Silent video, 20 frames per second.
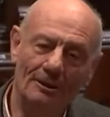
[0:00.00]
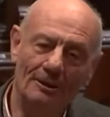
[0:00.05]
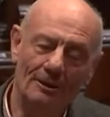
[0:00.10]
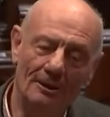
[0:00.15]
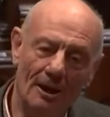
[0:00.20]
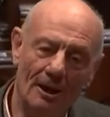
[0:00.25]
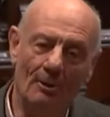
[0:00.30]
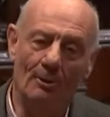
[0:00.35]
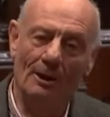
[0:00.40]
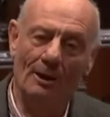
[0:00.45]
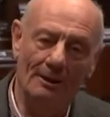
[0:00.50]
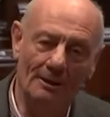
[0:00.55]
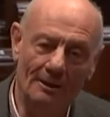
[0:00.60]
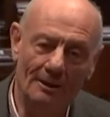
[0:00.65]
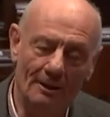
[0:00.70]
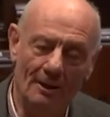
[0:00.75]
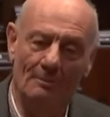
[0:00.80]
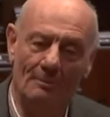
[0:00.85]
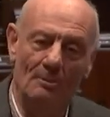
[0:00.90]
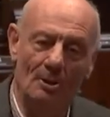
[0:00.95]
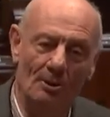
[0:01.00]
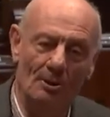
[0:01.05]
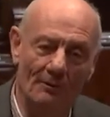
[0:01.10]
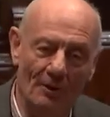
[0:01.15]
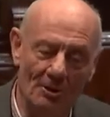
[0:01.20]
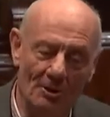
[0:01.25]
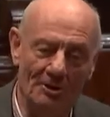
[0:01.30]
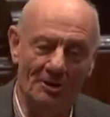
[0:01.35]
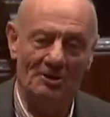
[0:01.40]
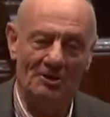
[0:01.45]
oh, well, I'll move
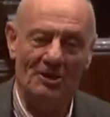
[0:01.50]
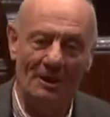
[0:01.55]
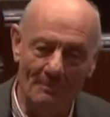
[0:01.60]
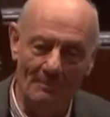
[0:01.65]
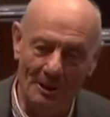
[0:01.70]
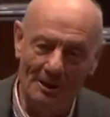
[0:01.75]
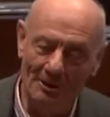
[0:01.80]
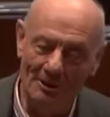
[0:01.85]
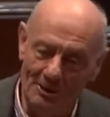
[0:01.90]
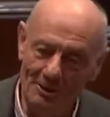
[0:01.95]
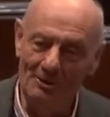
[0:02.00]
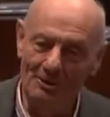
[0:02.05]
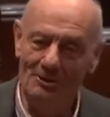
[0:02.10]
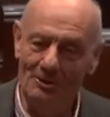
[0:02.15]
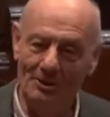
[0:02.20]
on to someone who's